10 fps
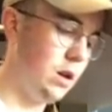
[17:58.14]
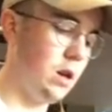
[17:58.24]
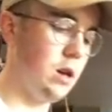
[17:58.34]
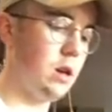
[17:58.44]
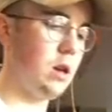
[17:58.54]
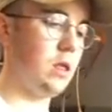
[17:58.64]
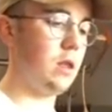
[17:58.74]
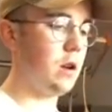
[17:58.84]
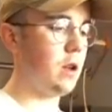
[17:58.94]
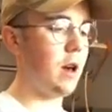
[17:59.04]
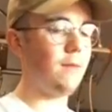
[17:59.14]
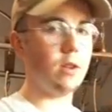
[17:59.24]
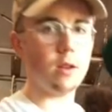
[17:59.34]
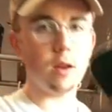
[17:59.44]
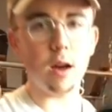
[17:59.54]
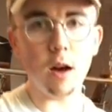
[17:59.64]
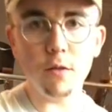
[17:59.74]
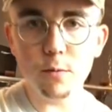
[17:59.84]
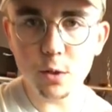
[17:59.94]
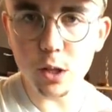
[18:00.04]
And there you have it.
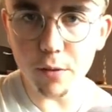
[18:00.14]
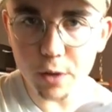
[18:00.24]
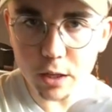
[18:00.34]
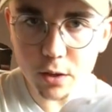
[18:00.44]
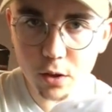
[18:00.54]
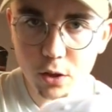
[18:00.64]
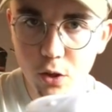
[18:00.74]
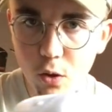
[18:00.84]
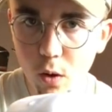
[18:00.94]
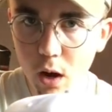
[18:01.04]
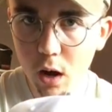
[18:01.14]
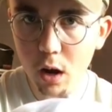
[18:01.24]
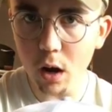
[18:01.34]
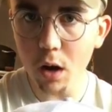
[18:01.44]
I've stuffed it so there's no